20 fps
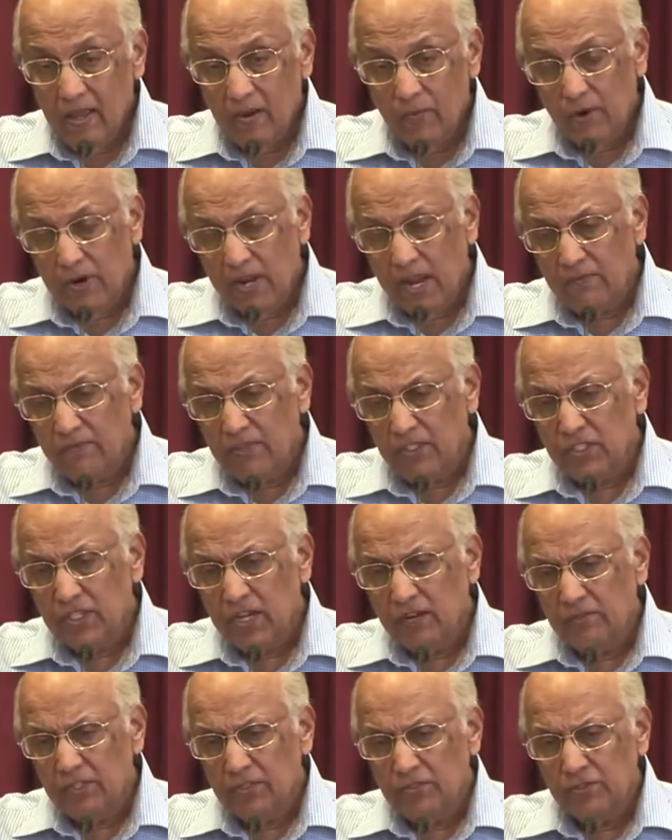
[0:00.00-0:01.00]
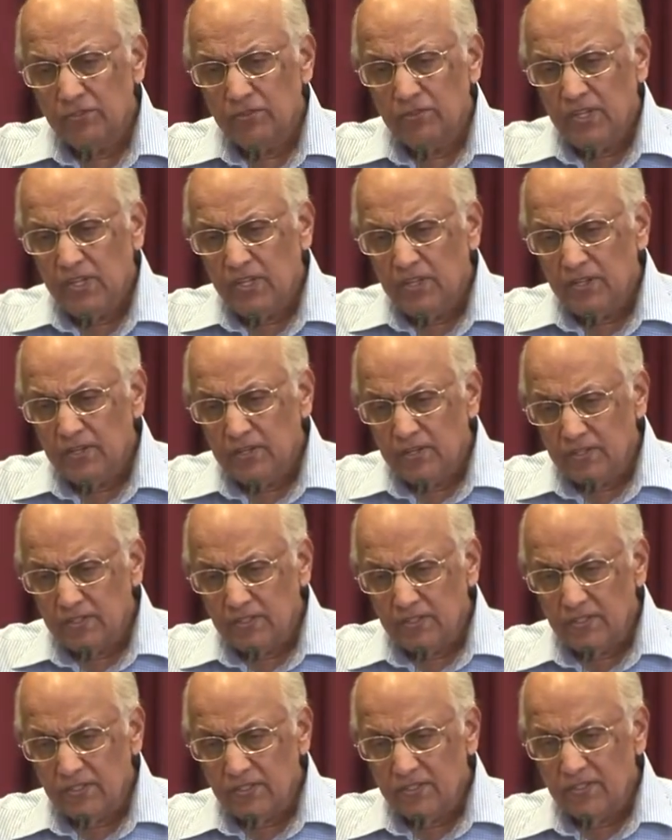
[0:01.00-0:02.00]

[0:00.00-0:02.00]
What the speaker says: And what I've discovered through the years